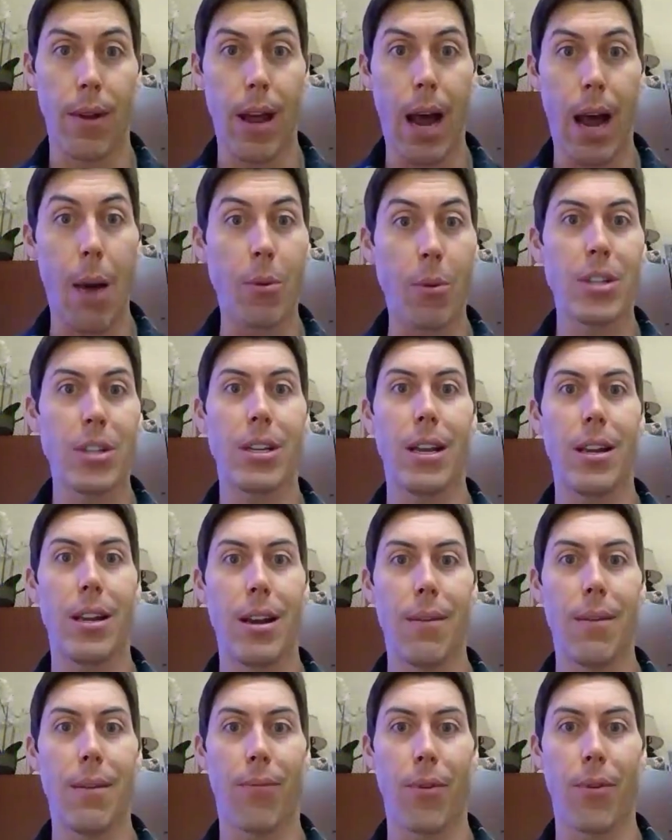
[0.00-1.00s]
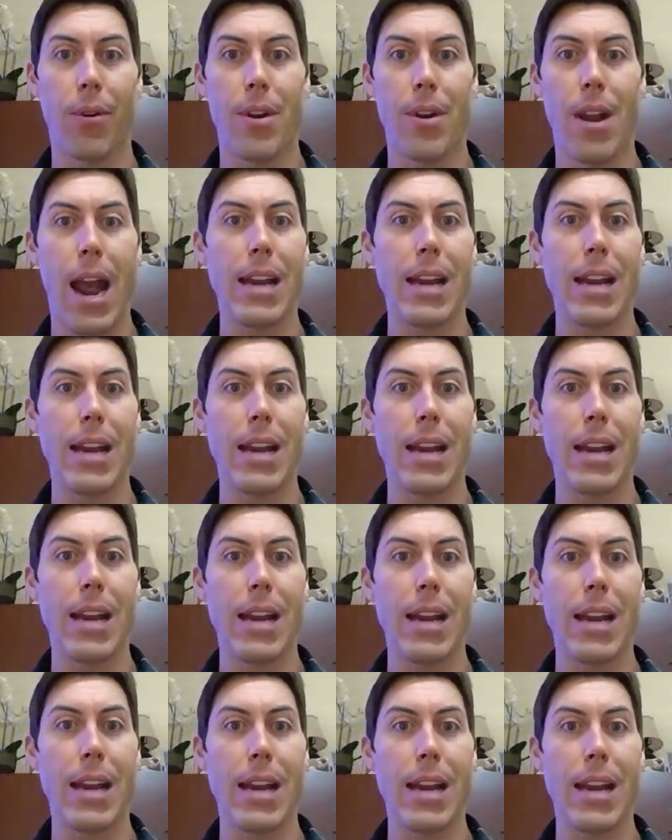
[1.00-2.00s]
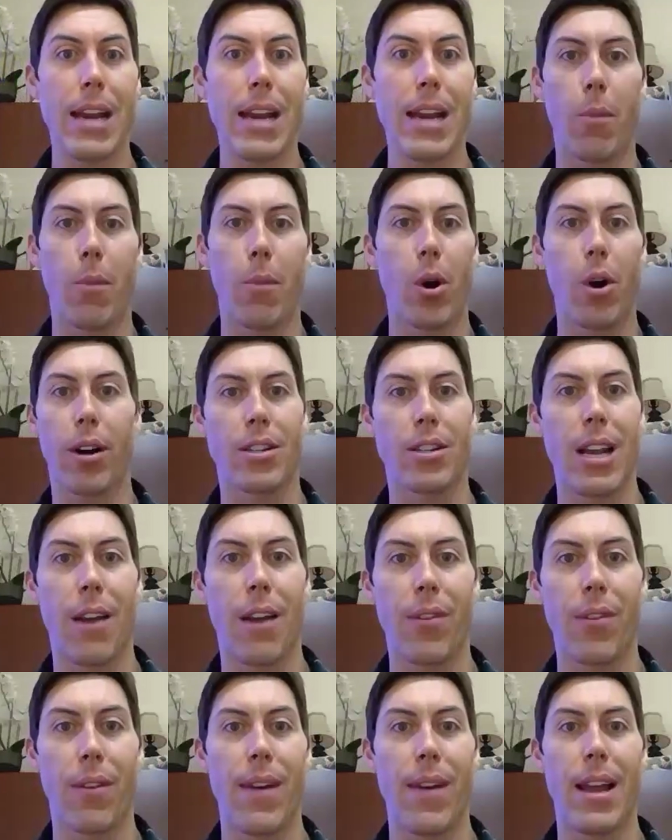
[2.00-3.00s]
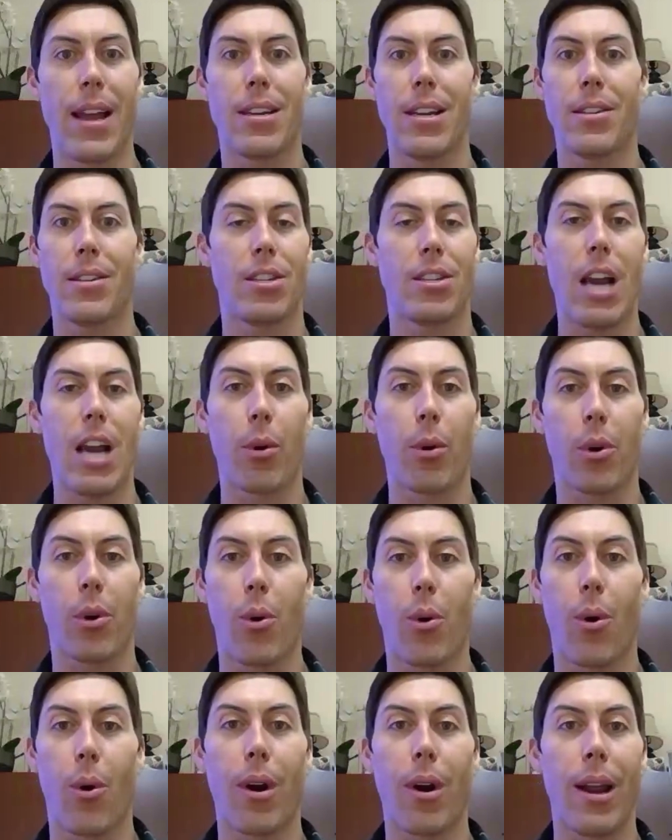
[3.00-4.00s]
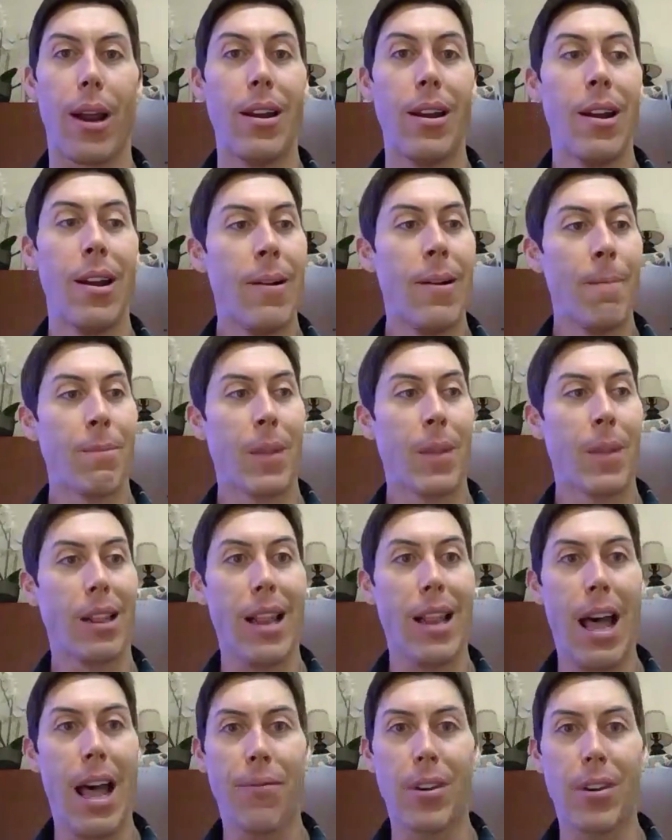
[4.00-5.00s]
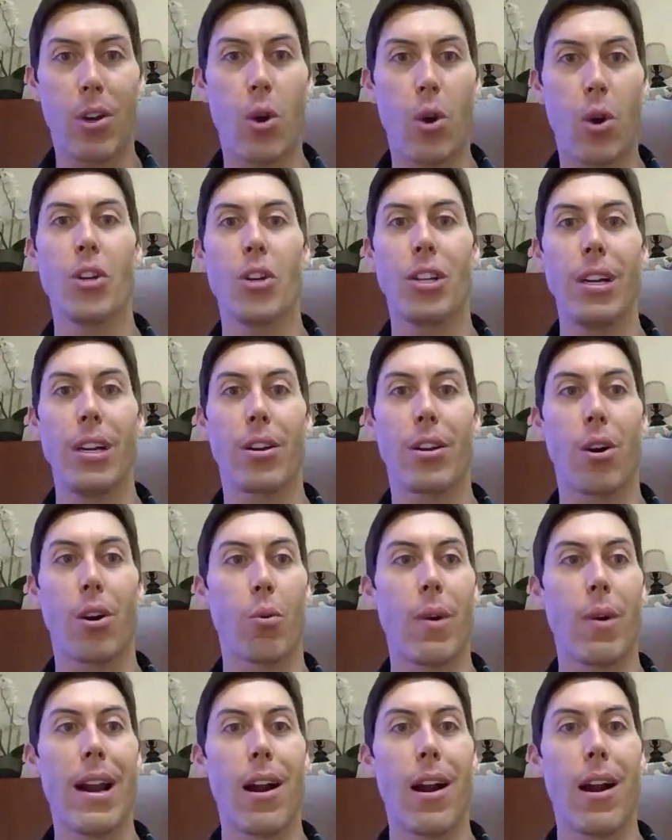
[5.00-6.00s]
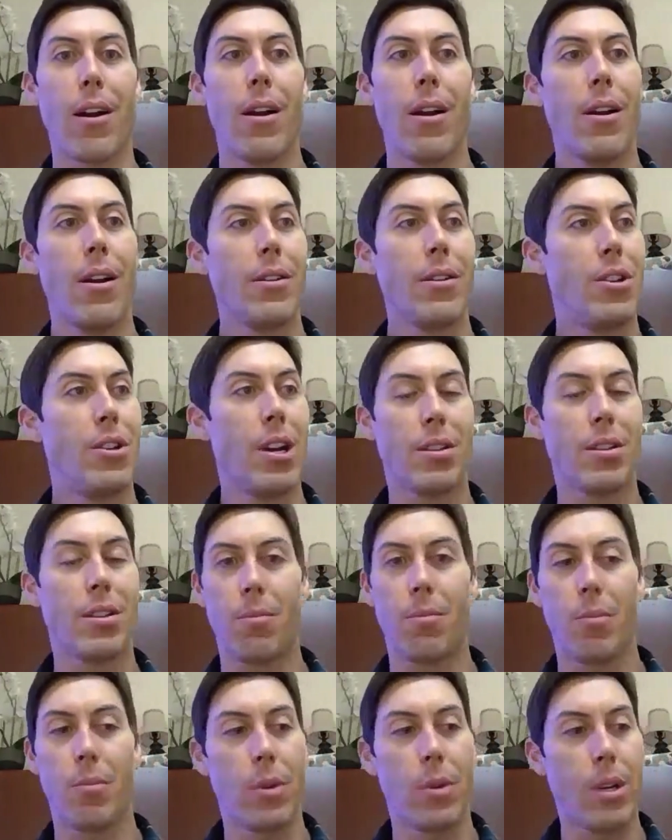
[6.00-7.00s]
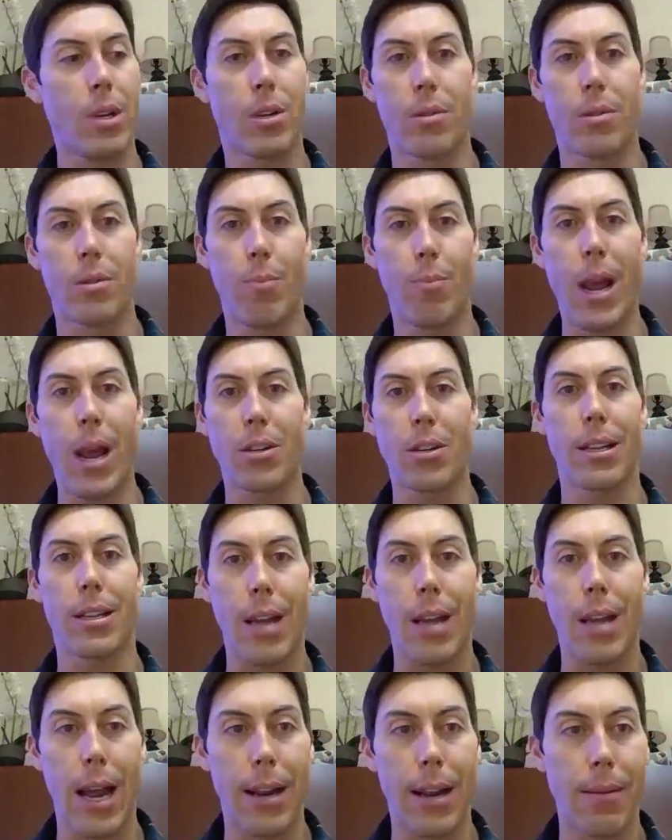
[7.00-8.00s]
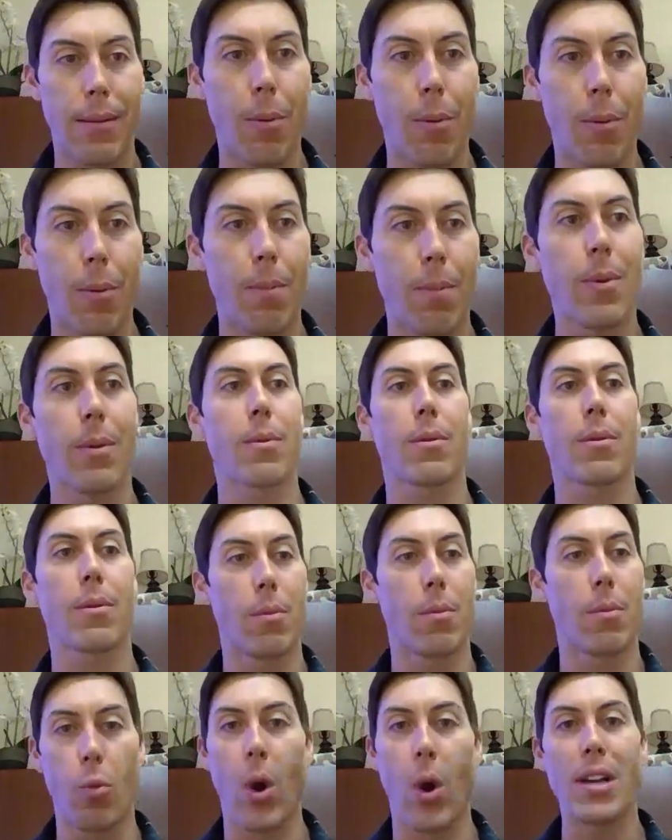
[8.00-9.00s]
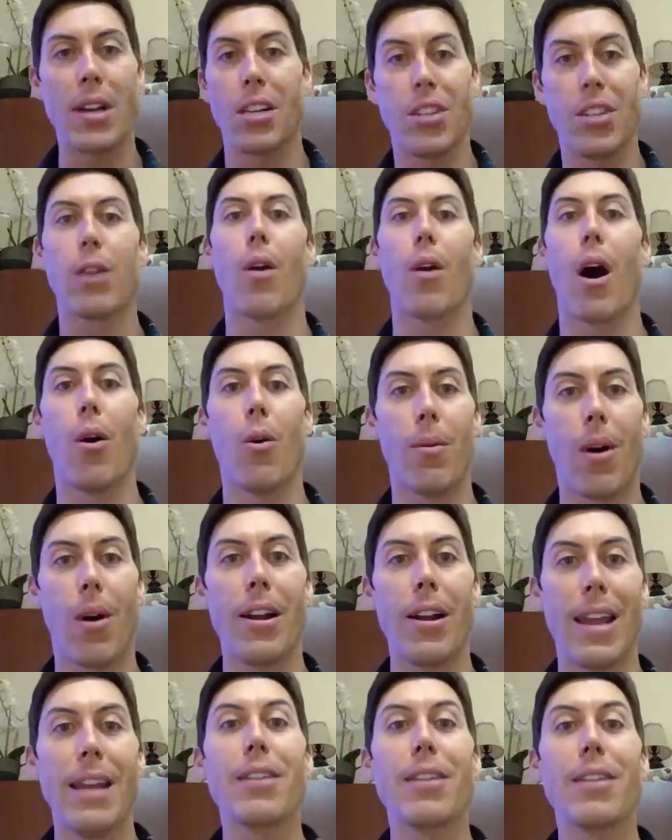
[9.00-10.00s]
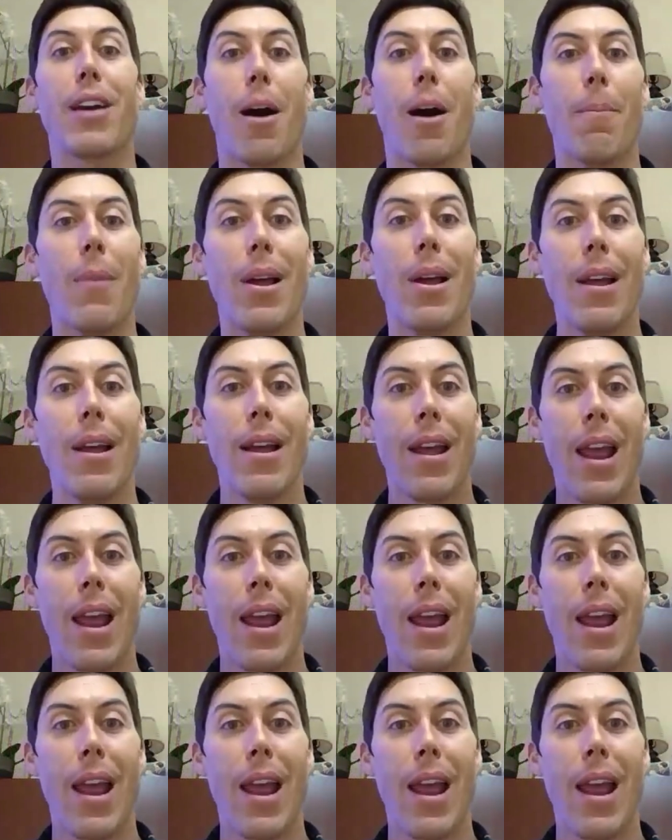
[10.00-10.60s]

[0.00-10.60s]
I was in it for 9 years, worked for Merck and Sanofi Aventis and Sepulchre, and left a cushy career, just basically kind of, went to zero on income.